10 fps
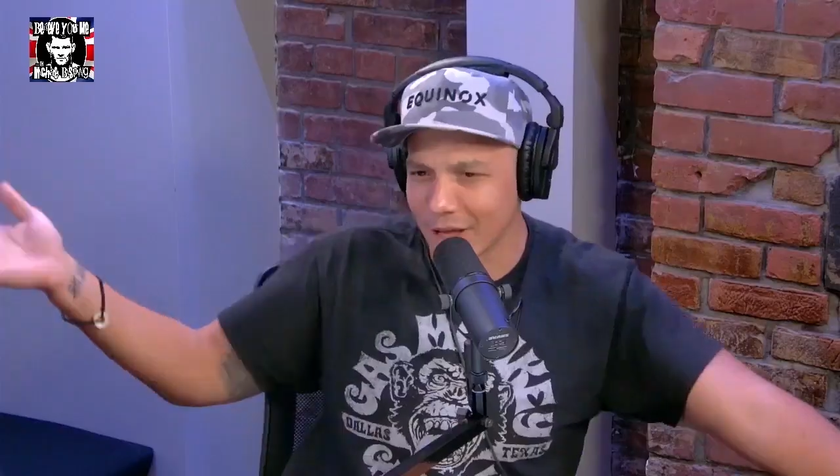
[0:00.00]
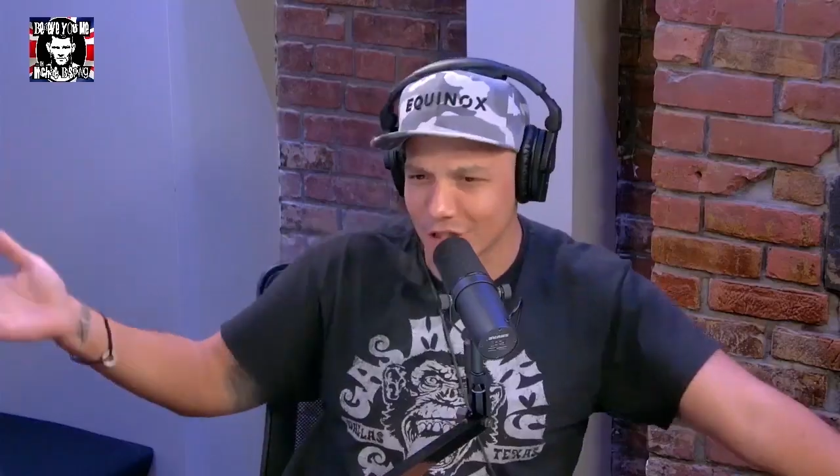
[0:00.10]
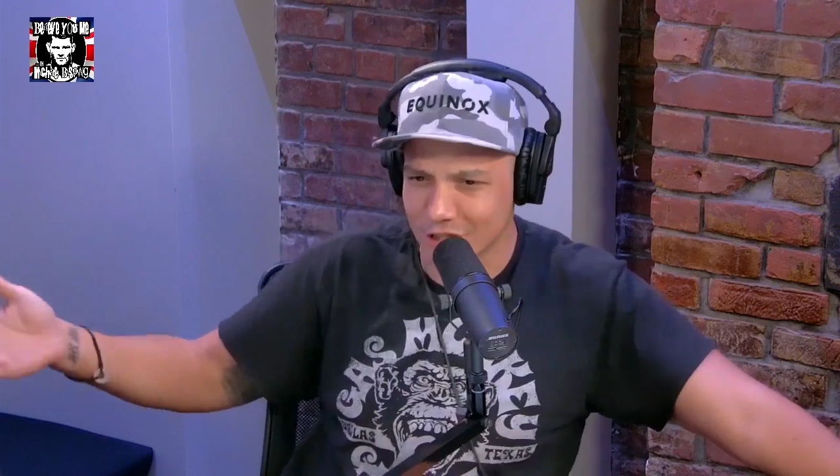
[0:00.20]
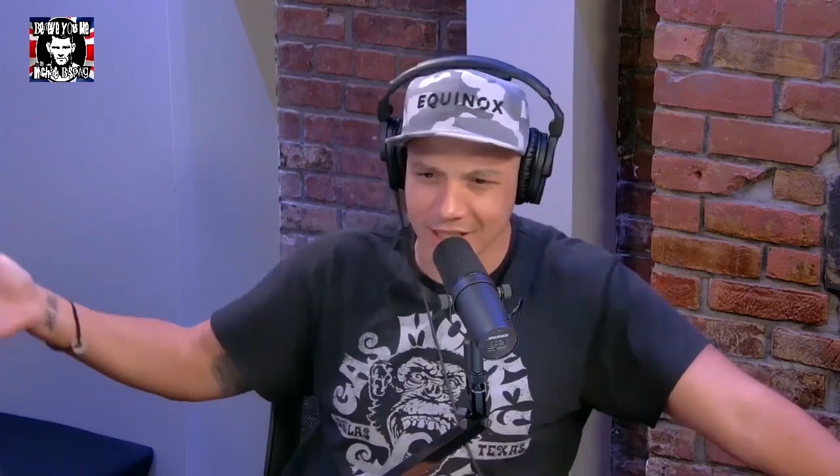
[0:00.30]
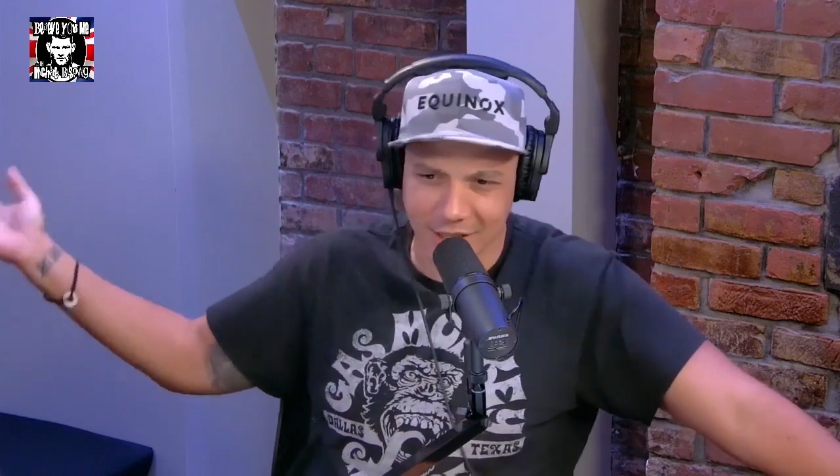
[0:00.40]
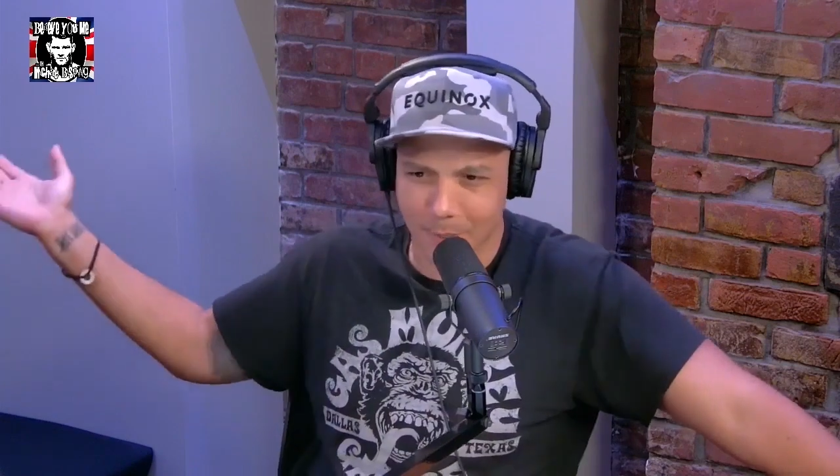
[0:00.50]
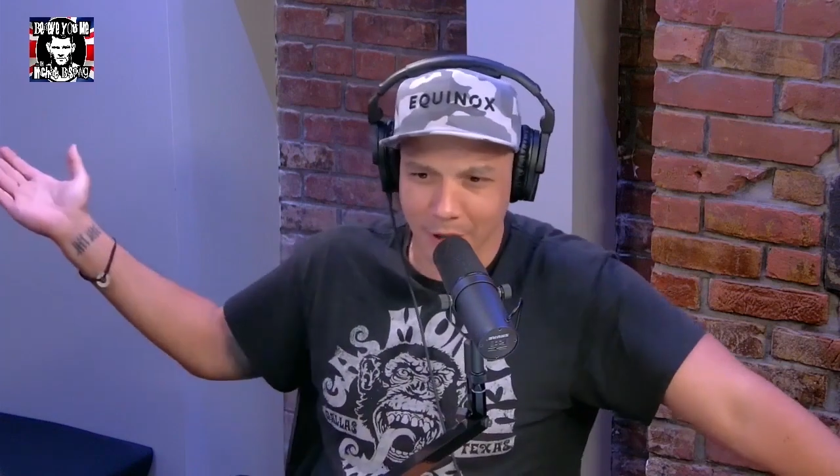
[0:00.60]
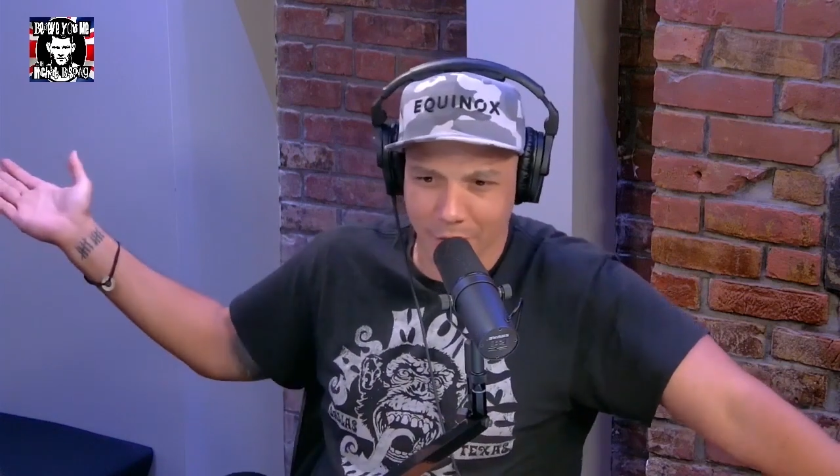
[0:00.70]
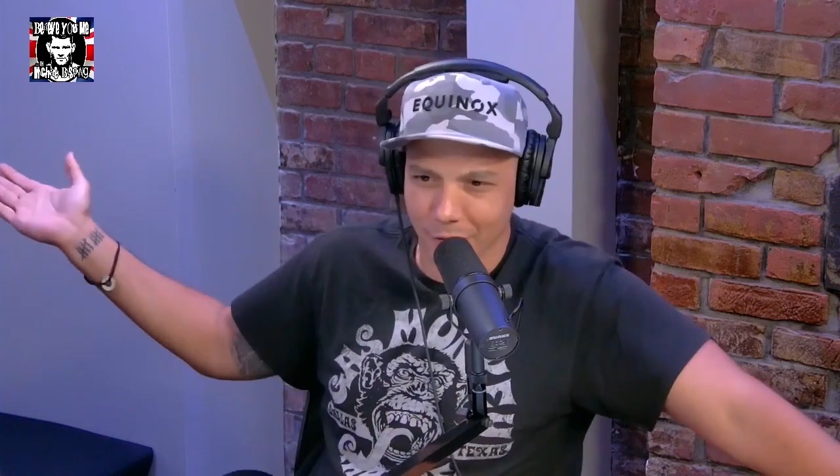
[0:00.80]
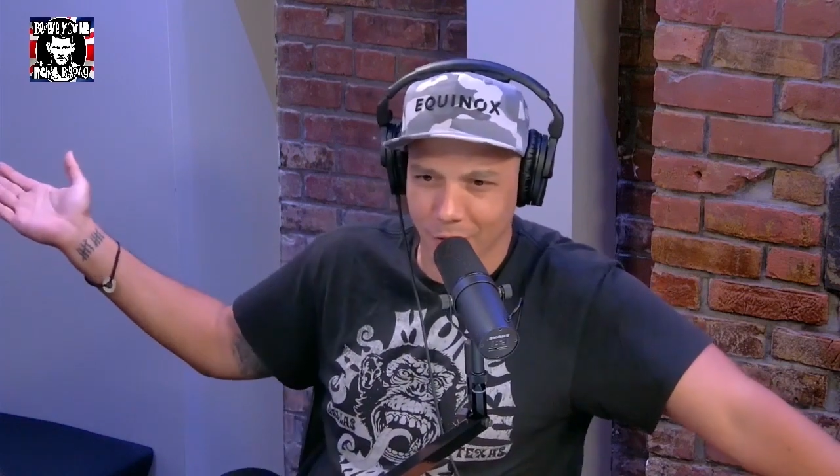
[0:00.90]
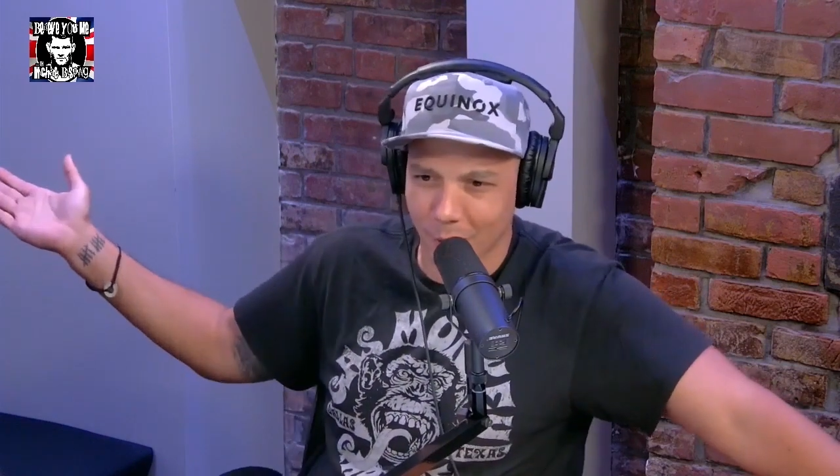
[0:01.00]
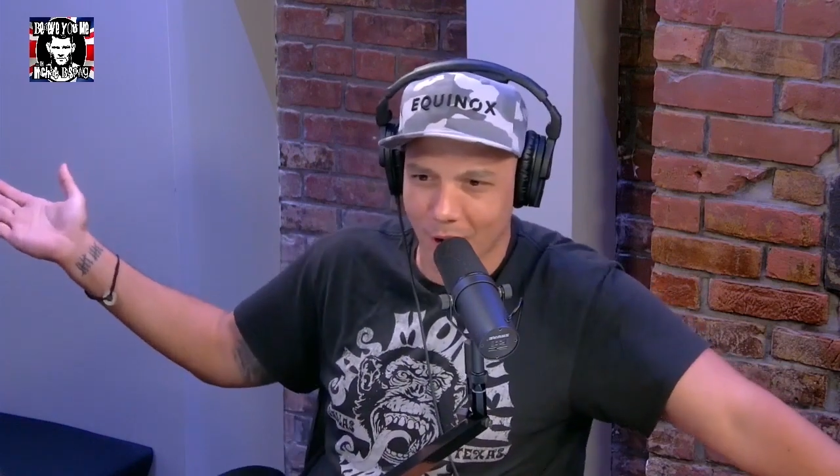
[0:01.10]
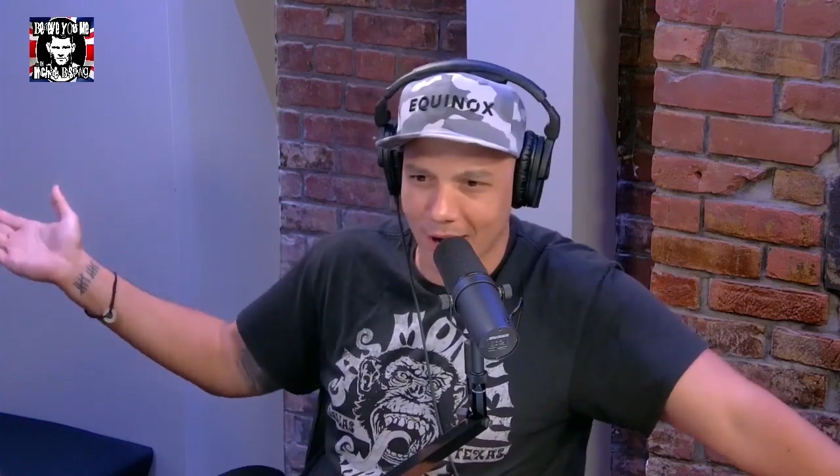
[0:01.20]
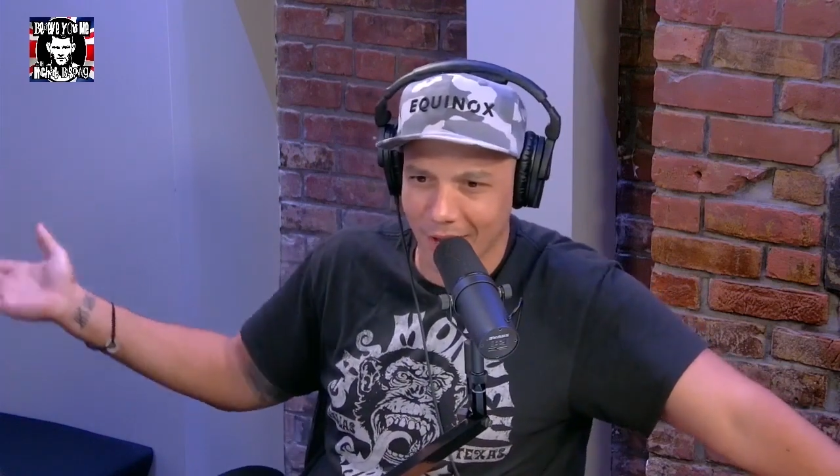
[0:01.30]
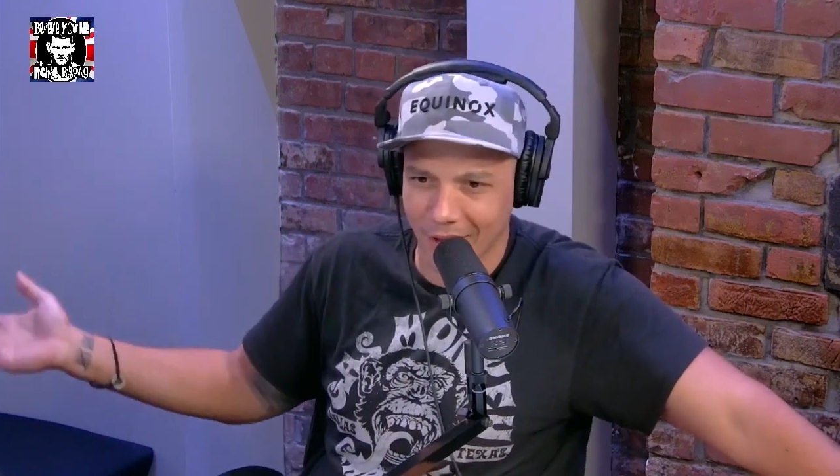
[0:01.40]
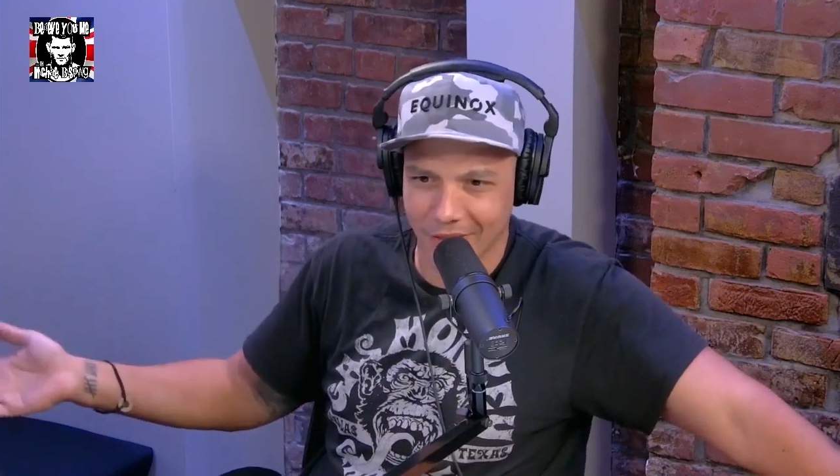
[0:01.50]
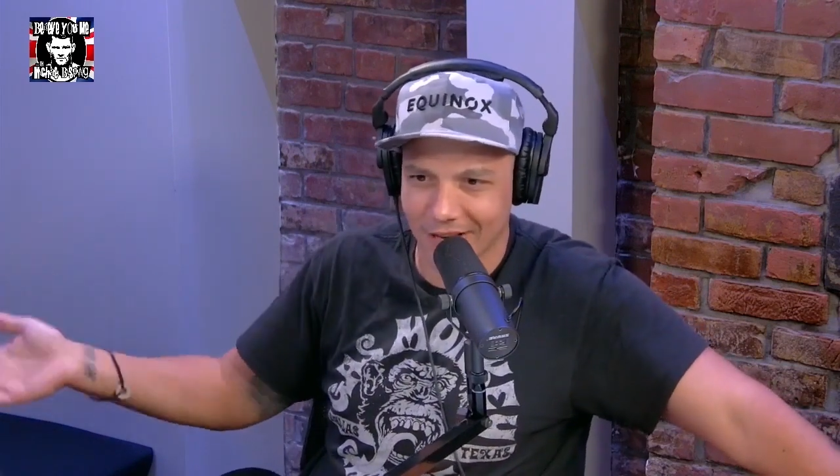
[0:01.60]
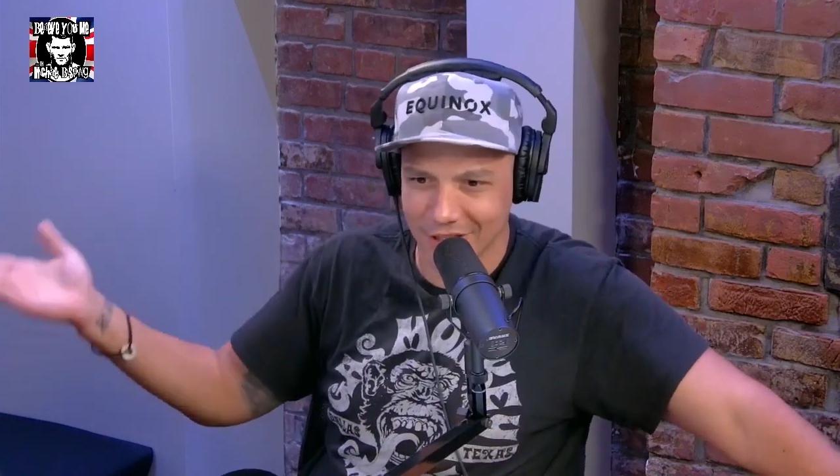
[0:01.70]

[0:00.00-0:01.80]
just disappear for a little while and then